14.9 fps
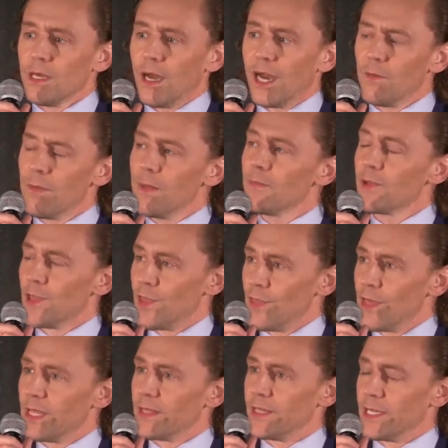I remember the
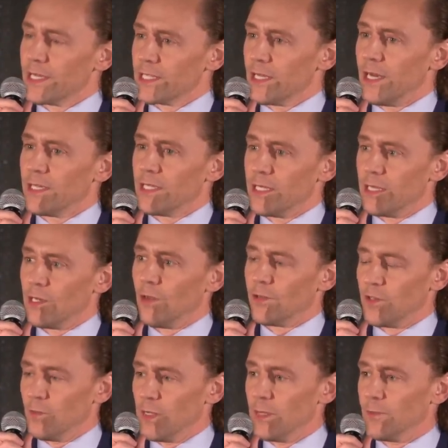thing that excited a
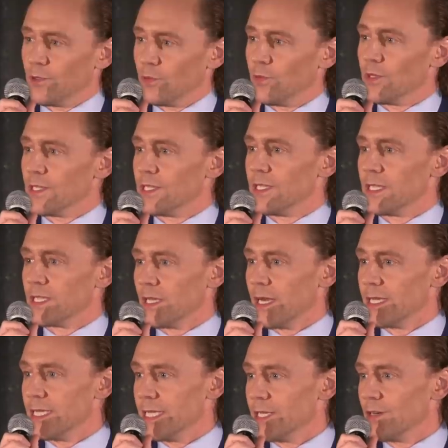lot of people was this
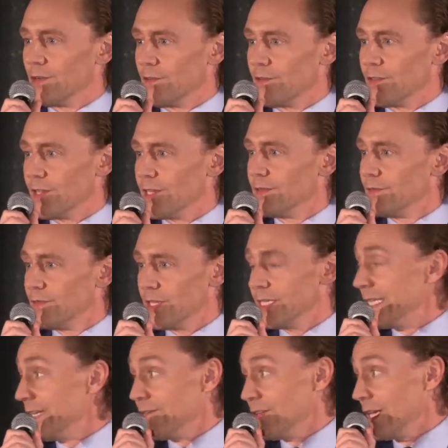idea of the
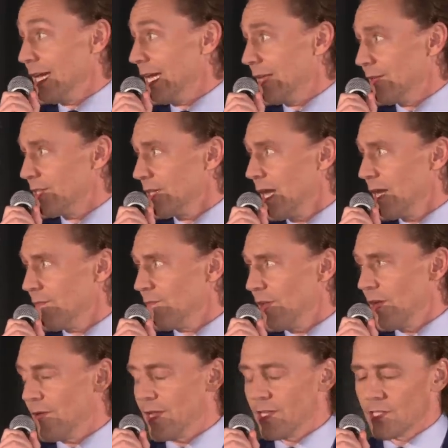TVA, the Time
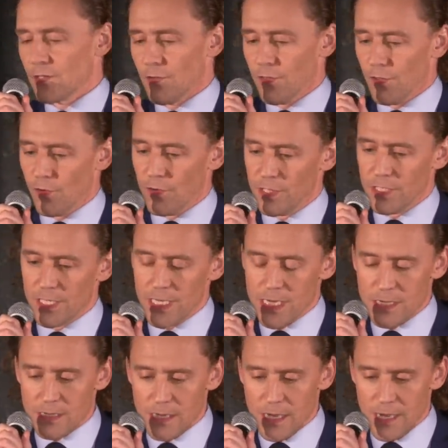Variance
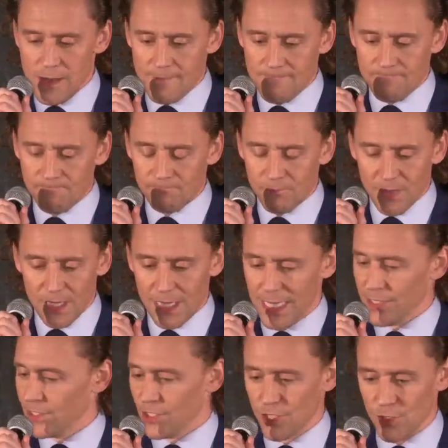Authority,
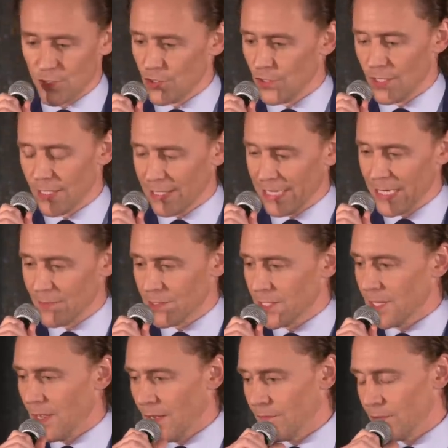institution that claims
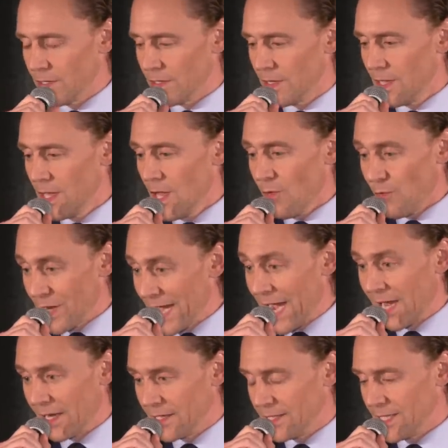to govern
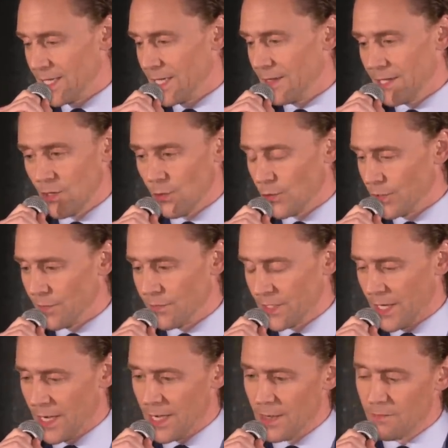reality and the order of
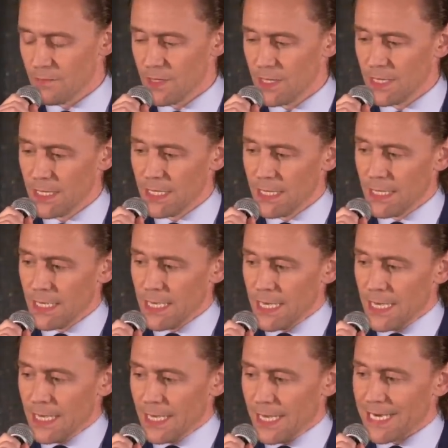time.
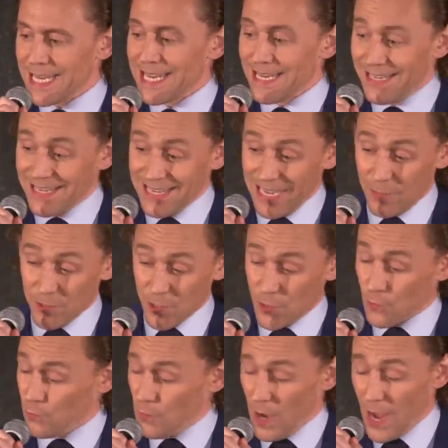And that was
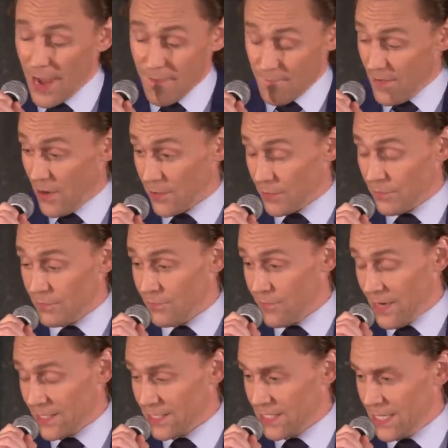I found a
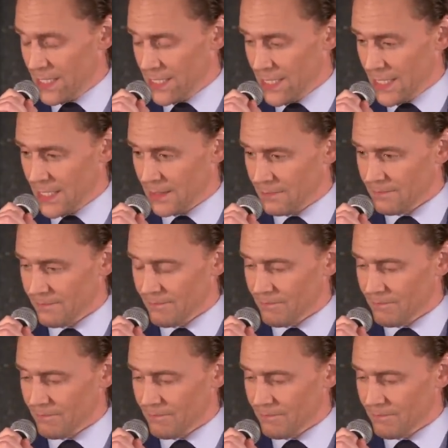fascinating